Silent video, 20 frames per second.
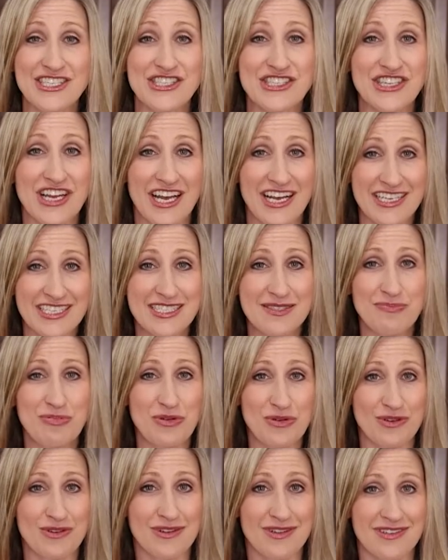just
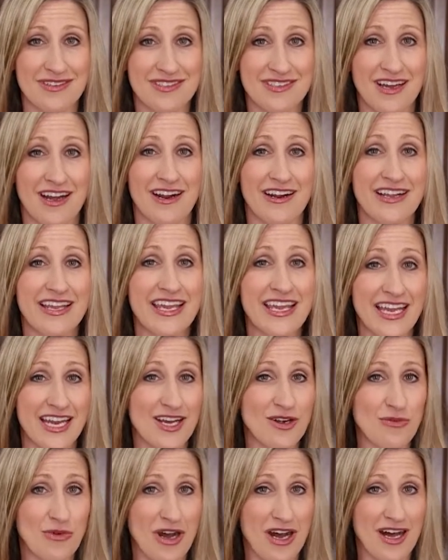pulled our
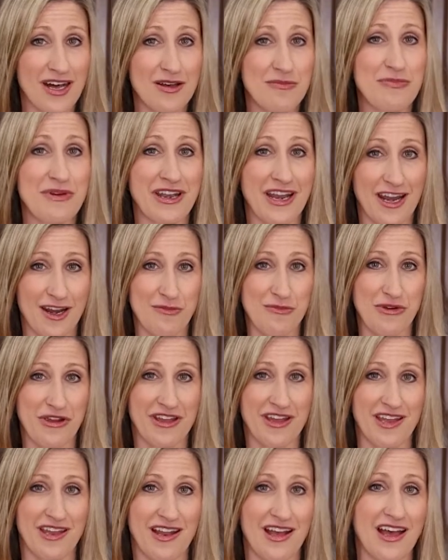quinoa banana
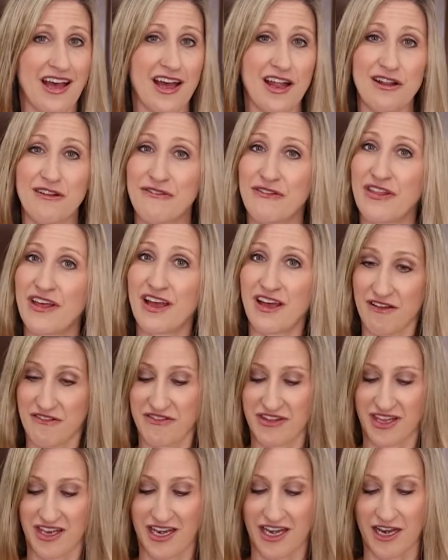bread out of the
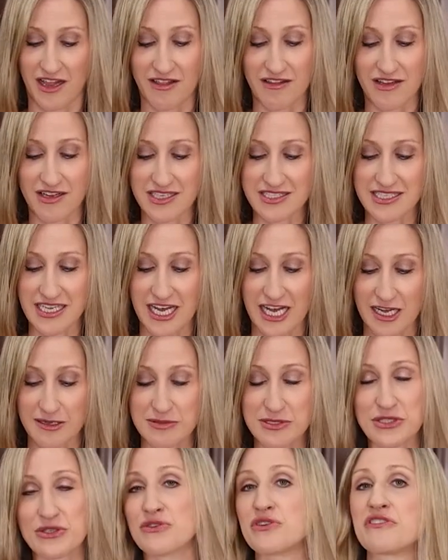oven, and it looks
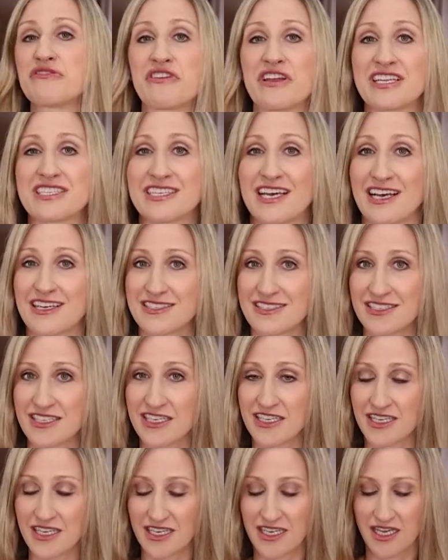absolutely
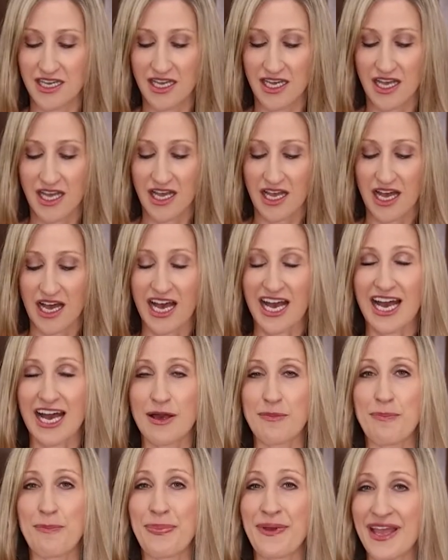fantastic.
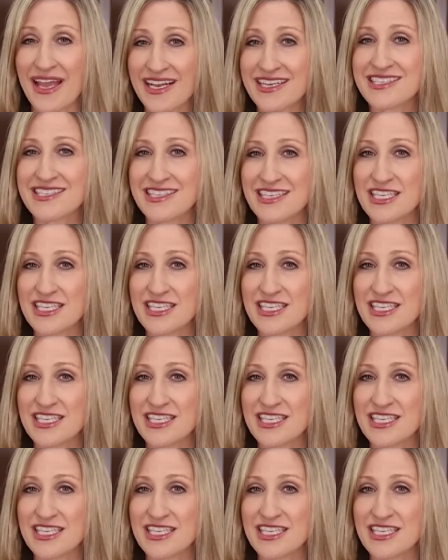I baked